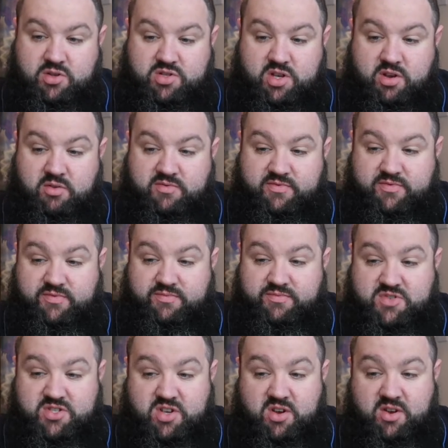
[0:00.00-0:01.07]
So
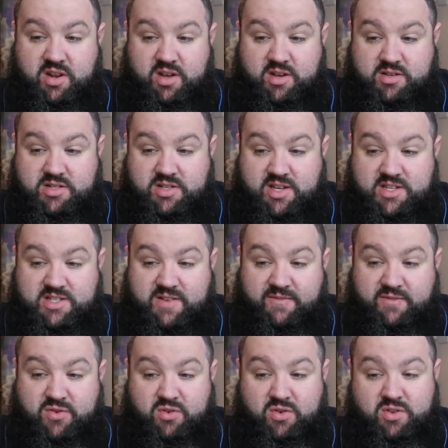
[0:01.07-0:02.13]
Xerneas is
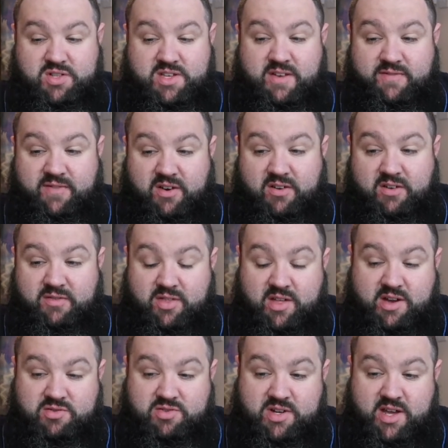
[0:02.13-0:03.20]

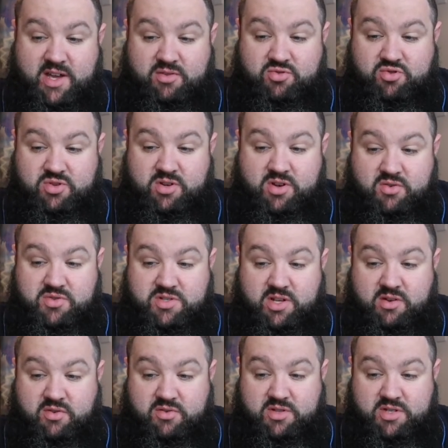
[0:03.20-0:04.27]

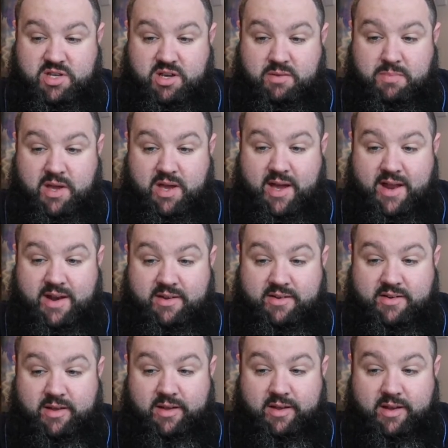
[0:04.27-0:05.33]
45,899 CP,
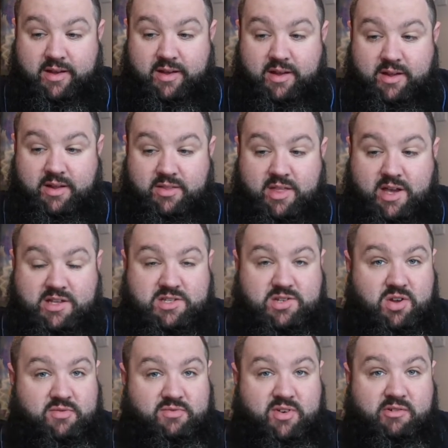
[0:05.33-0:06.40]
and that's
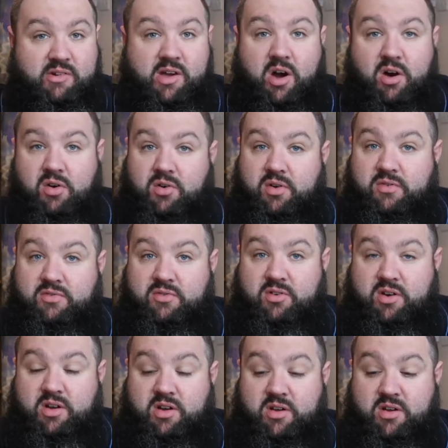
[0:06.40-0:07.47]
not very high
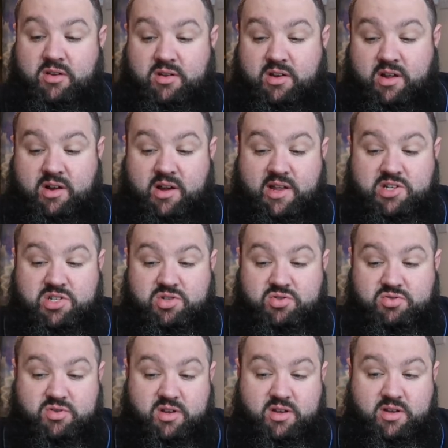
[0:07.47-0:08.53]
for a
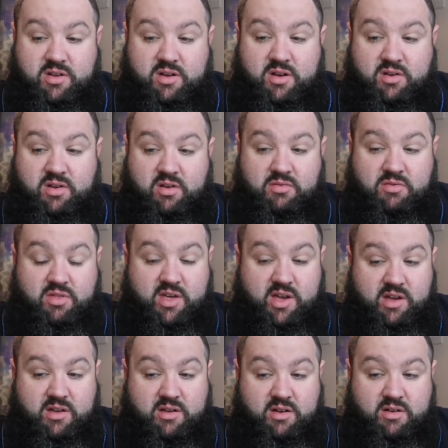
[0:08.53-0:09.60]
legendary. I don't
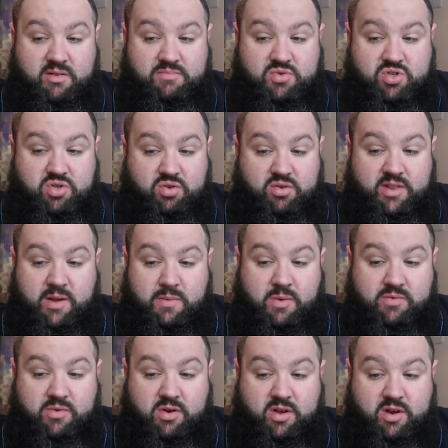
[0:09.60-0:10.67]
think. I'm sure they
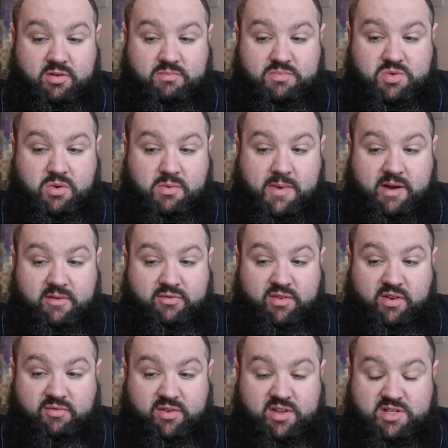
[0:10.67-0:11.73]
were rocking up to about
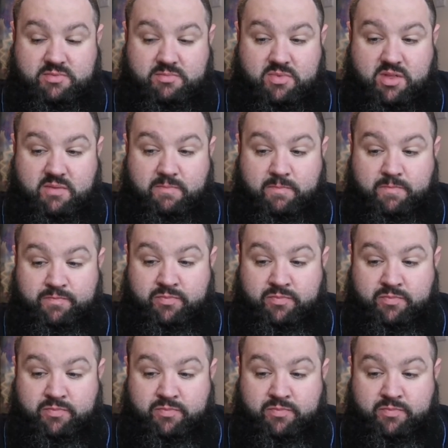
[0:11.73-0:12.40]
50 something.